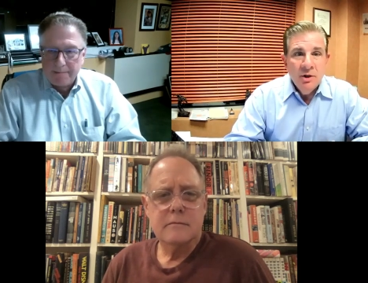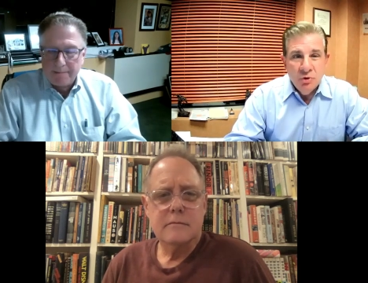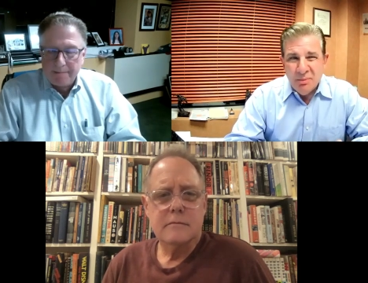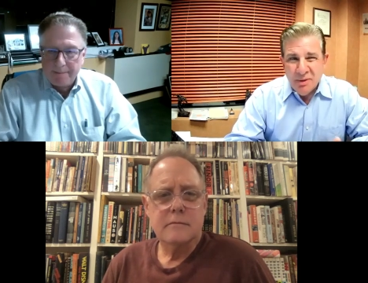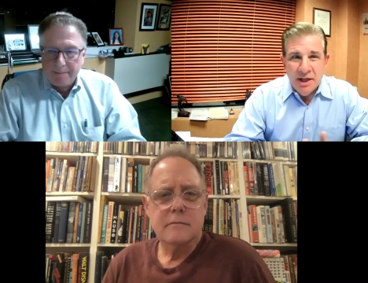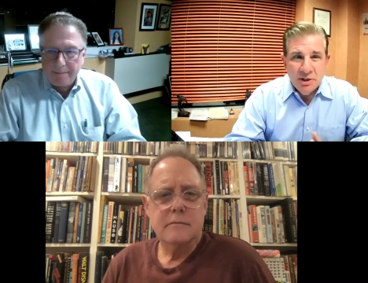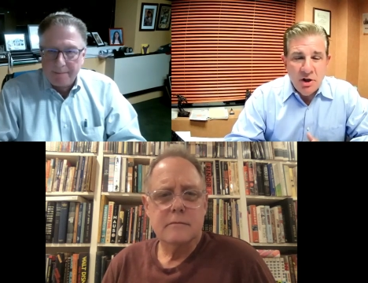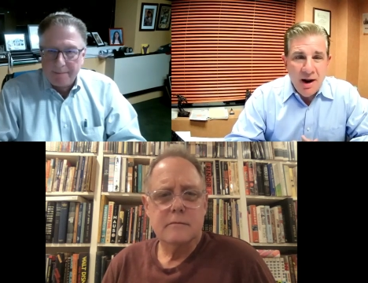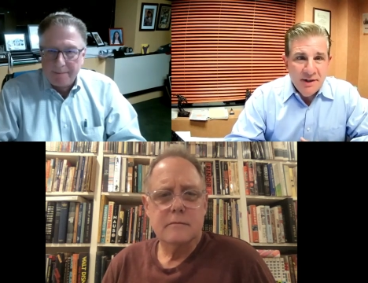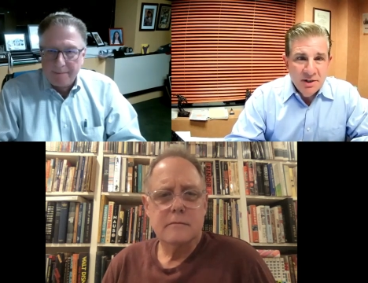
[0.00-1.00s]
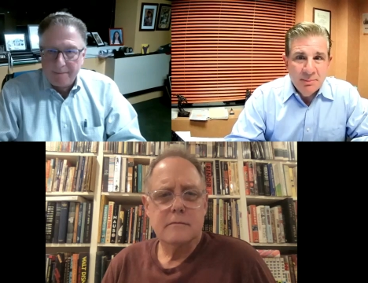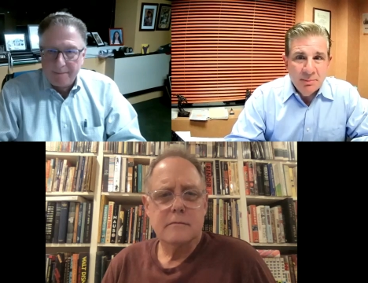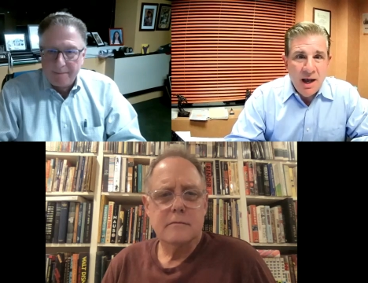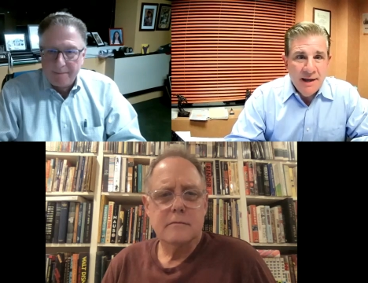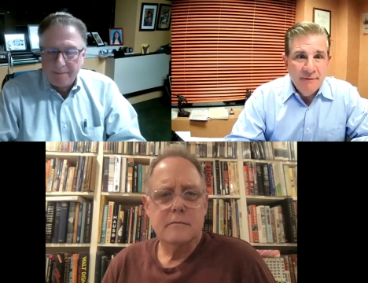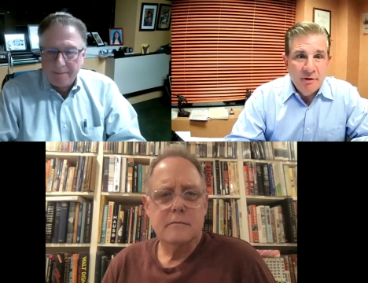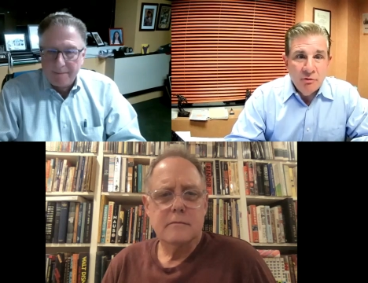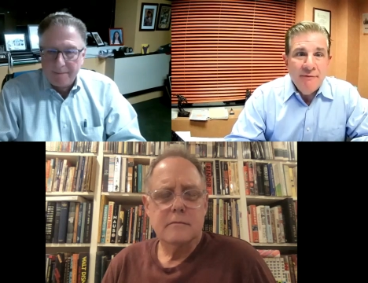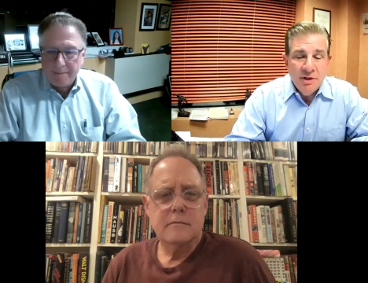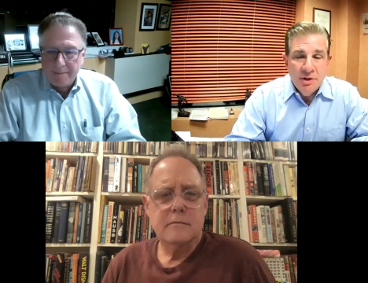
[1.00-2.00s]
Speaker 1: normally are tied to some kind of a
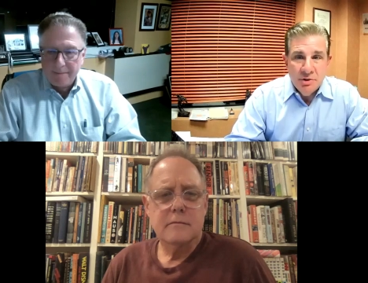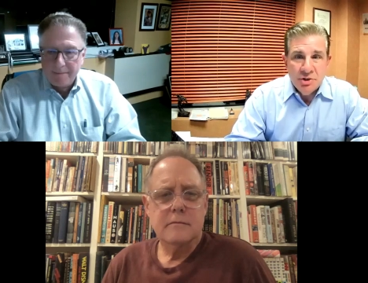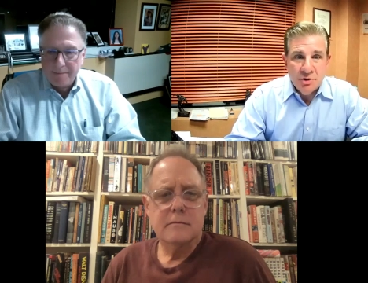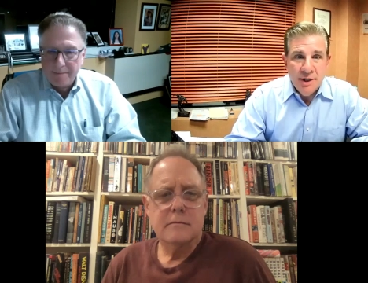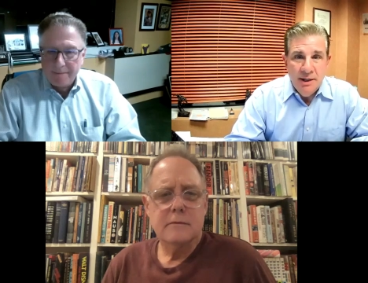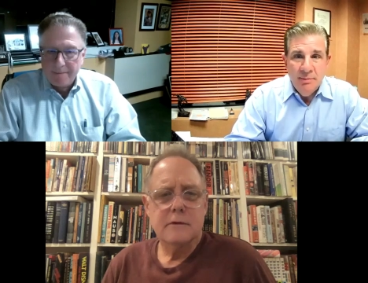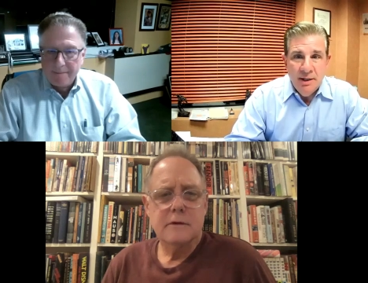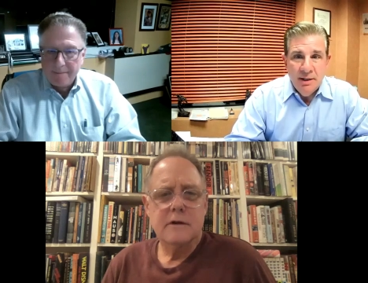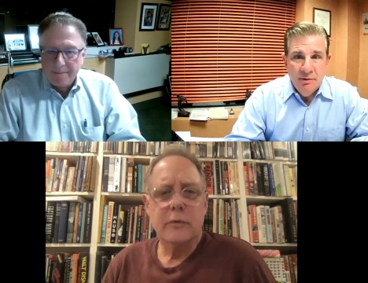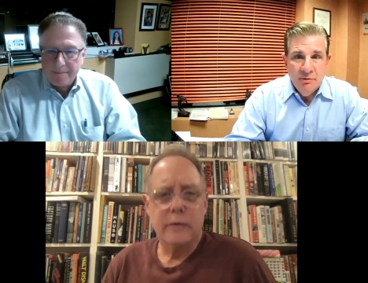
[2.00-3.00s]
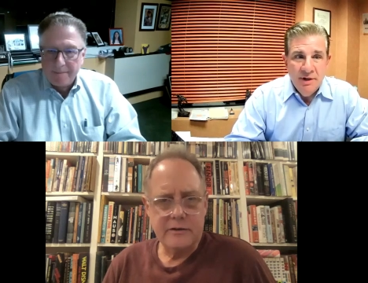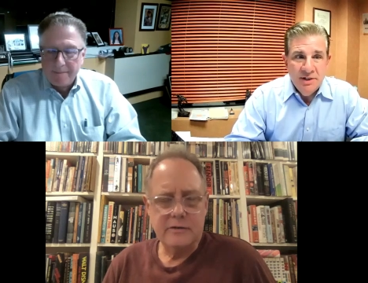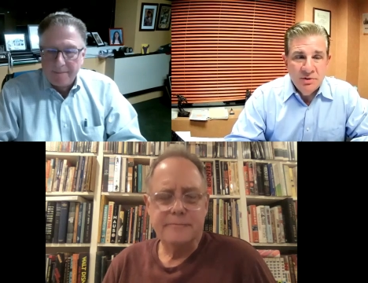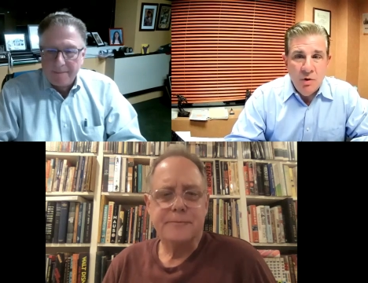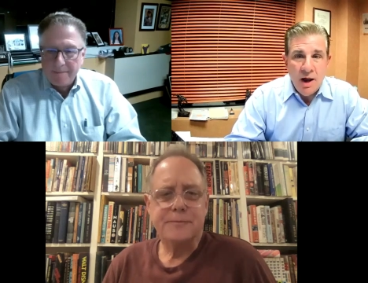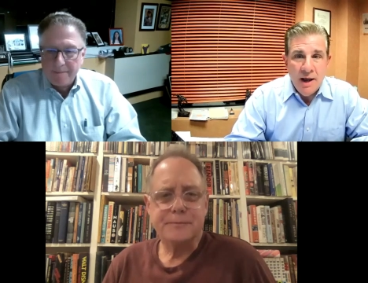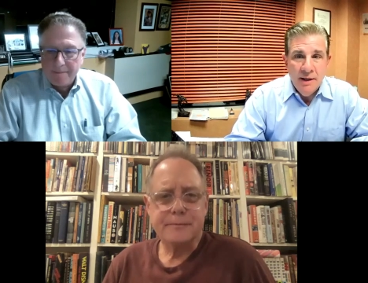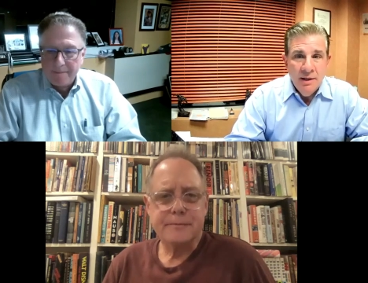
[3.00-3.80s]
revenue stream. And the Correct. reason why